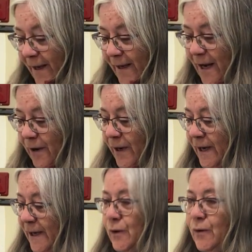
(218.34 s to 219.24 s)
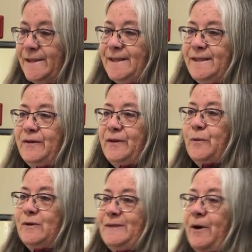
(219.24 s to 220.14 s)
Now, corsets for the
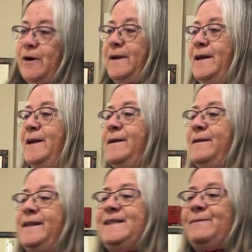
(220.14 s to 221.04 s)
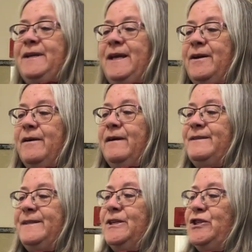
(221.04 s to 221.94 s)
most part, this one here, I'm
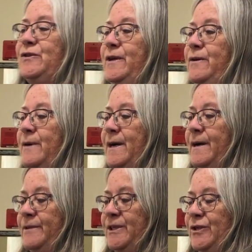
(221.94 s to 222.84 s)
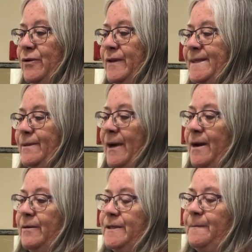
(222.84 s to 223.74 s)
just going to show you, just turn this
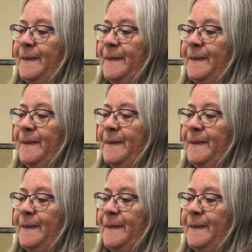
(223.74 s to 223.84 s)
around.